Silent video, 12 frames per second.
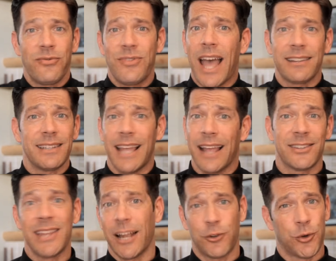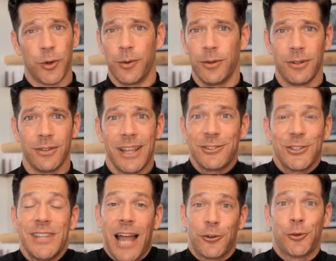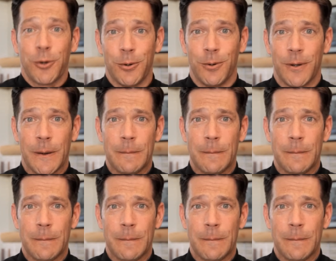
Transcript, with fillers: that's not true. That's just not true.